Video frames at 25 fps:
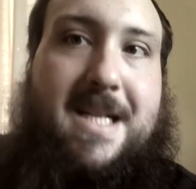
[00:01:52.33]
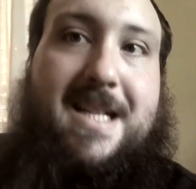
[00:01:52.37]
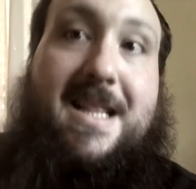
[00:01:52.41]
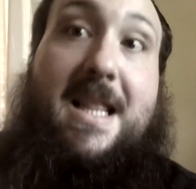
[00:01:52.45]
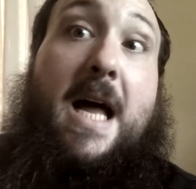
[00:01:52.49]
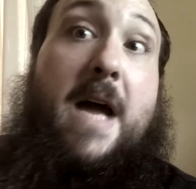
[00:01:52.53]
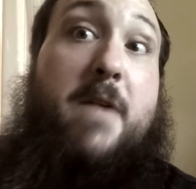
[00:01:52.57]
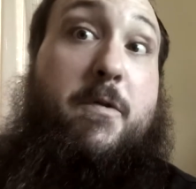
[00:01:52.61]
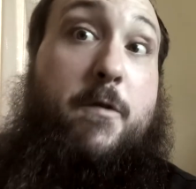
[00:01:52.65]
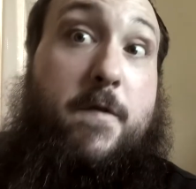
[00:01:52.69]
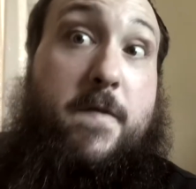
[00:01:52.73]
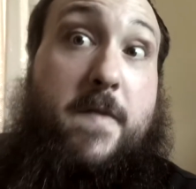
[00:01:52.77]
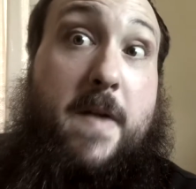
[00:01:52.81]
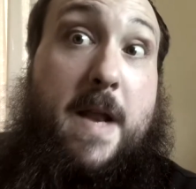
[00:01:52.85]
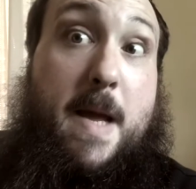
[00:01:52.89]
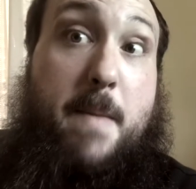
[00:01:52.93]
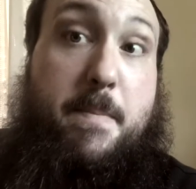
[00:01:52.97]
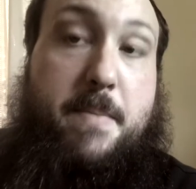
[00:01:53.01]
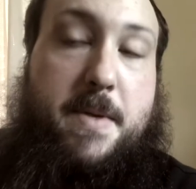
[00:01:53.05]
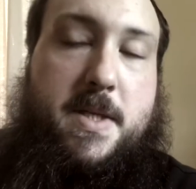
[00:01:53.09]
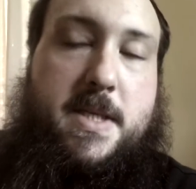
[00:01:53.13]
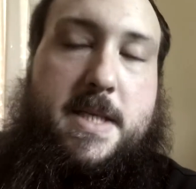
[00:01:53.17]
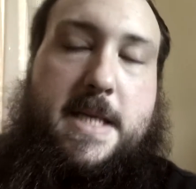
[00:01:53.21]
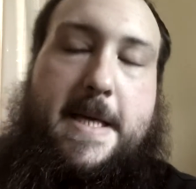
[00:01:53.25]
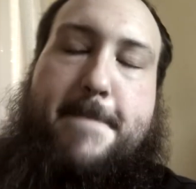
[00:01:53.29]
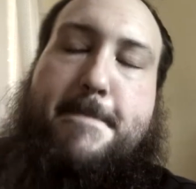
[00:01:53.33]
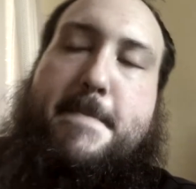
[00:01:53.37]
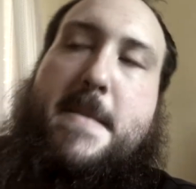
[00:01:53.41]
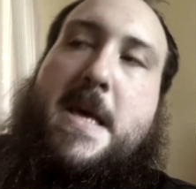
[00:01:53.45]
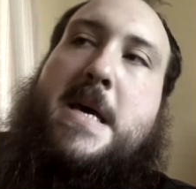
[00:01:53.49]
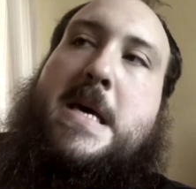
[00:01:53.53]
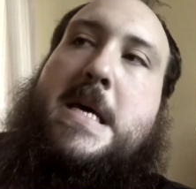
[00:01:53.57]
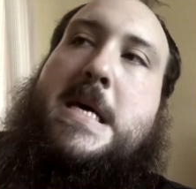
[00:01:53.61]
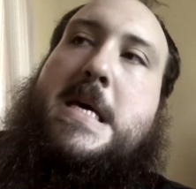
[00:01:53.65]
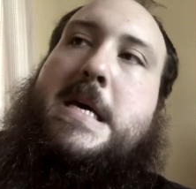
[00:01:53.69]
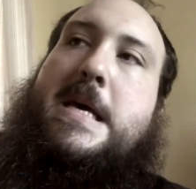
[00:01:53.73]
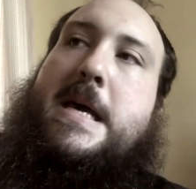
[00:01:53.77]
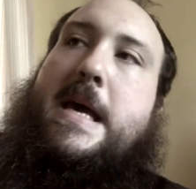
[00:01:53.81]
Life of an amputee.
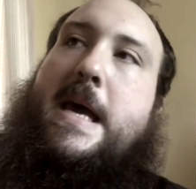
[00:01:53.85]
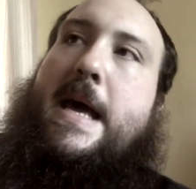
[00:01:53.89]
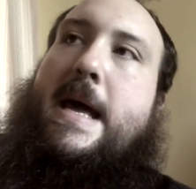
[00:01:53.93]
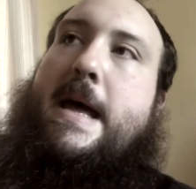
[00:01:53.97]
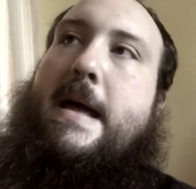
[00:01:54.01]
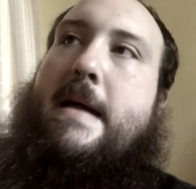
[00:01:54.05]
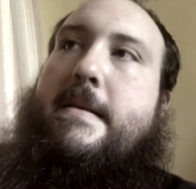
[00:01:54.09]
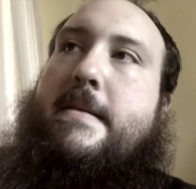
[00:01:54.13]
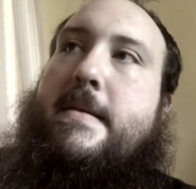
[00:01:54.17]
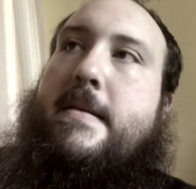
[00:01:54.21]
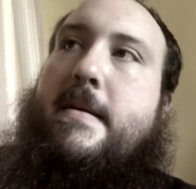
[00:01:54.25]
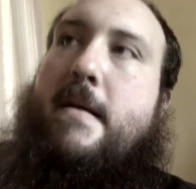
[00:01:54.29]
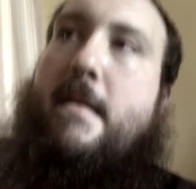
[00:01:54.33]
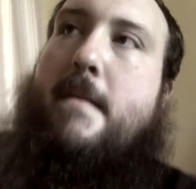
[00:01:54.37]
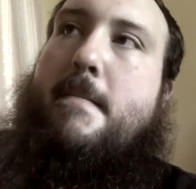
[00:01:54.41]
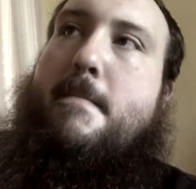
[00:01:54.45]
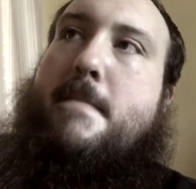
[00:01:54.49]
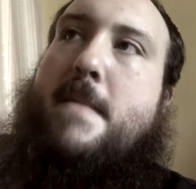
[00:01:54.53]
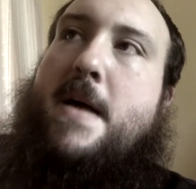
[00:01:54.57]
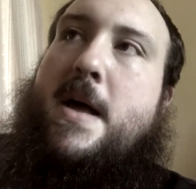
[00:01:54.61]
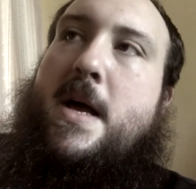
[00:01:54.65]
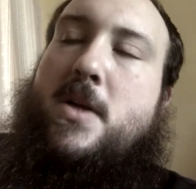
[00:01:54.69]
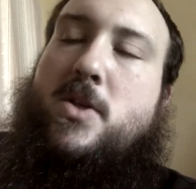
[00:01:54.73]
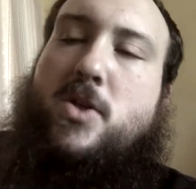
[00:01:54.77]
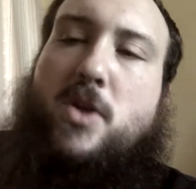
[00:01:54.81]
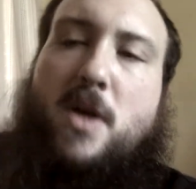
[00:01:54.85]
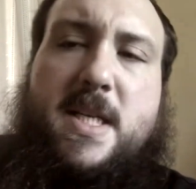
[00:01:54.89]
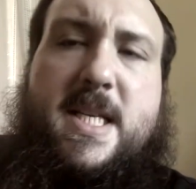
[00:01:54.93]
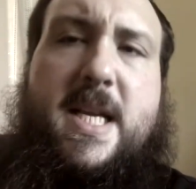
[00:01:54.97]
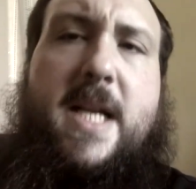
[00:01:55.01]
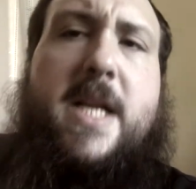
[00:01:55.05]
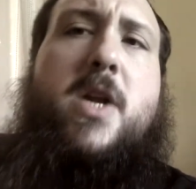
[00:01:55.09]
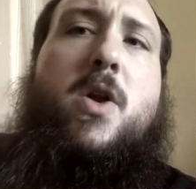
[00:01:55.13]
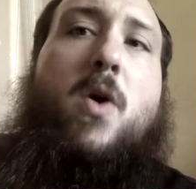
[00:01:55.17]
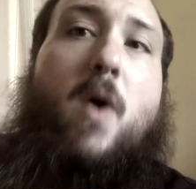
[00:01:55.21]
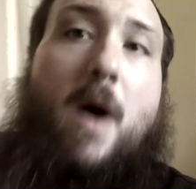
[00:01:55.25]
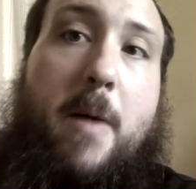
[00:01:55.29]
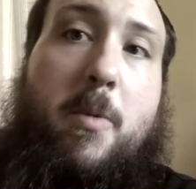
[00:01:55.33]
And so I
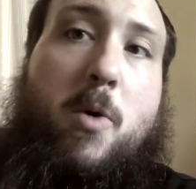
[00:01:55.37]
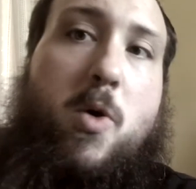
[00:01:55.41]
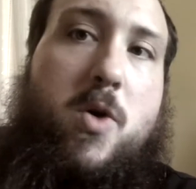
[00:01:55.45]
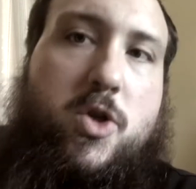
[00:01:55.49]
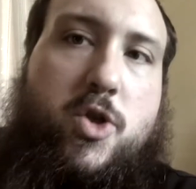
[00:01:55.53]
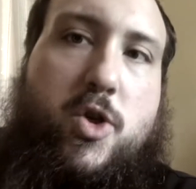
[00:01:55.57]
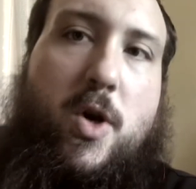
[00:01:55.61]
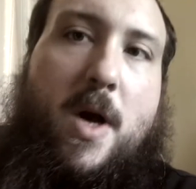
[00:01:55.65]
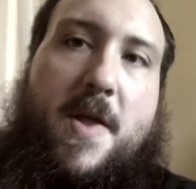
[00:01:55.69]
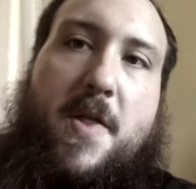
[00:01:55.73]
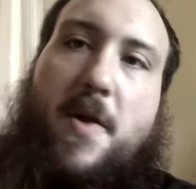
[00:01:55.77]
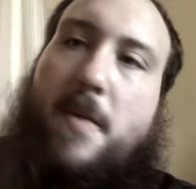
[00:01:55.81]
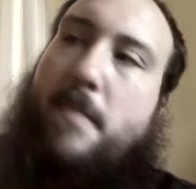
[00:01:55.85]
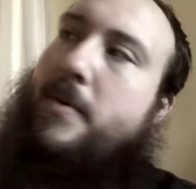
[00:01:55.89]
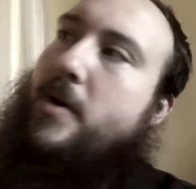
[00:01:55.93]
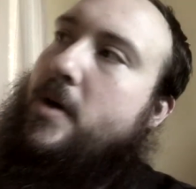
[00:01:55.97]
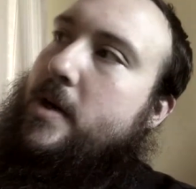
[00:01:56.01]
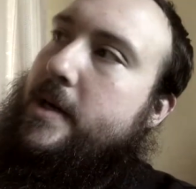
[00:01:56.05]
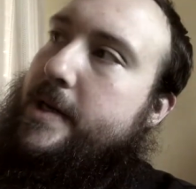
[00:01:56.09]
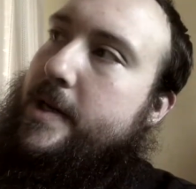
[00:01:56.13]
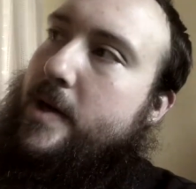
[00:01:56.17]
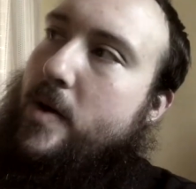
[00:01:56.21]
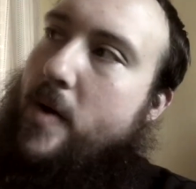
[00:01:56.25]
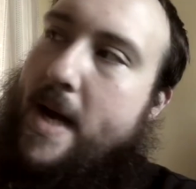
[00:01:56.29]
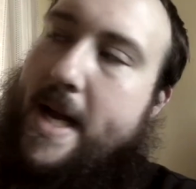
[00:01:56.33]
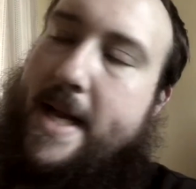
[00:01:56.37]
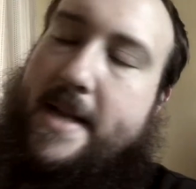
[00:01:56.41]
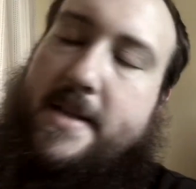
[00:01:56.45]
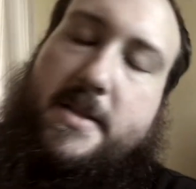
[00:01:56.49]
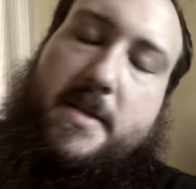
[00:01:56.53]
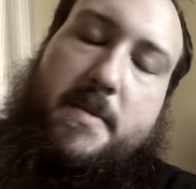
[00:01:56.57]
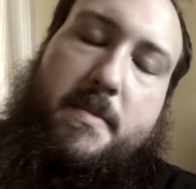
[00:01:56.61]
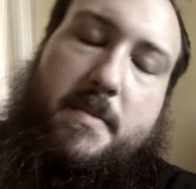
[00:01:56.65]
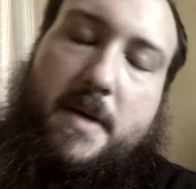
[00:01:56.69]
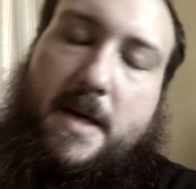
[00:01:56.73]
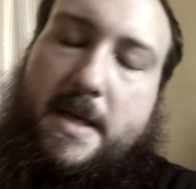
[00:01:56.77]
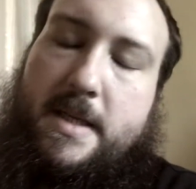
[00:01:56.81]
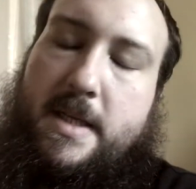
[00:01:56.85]
said, you know, I'm going to try their book. You know, I
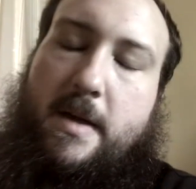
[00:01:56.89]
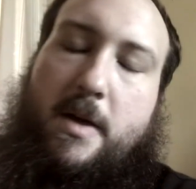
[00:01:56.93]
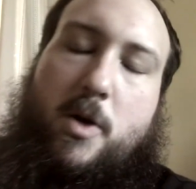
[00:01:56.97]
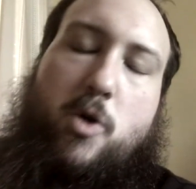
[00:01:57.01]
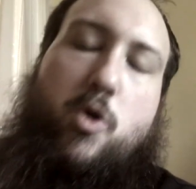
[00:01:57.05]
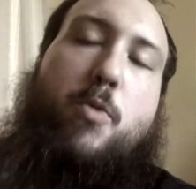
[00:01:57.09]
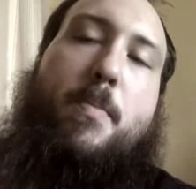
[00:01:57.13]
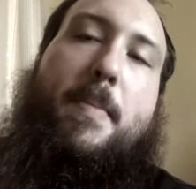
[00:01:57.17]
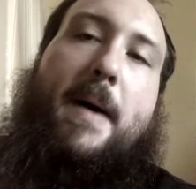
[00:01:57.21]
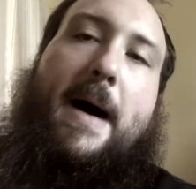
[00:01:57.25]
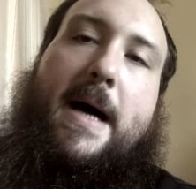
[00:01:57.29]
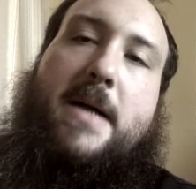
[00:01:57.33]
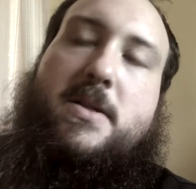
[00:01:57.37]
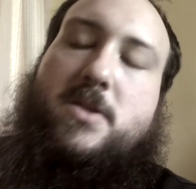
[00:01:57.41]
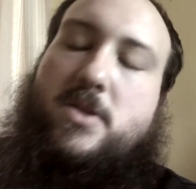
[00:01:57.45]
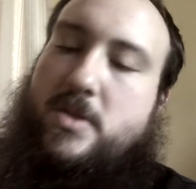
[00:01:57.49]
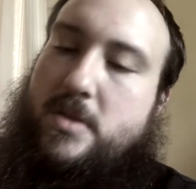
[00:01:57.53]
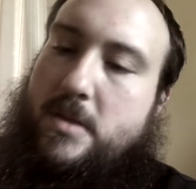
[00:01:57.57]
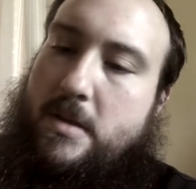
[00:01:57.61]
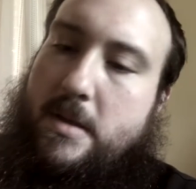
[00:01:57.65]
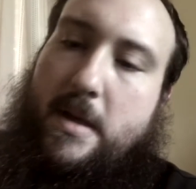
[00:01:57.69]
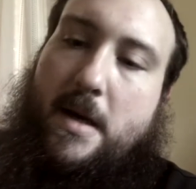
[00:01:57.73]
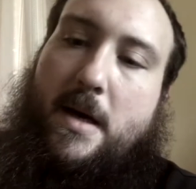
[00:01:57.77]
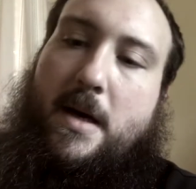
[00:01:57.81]
had coupons.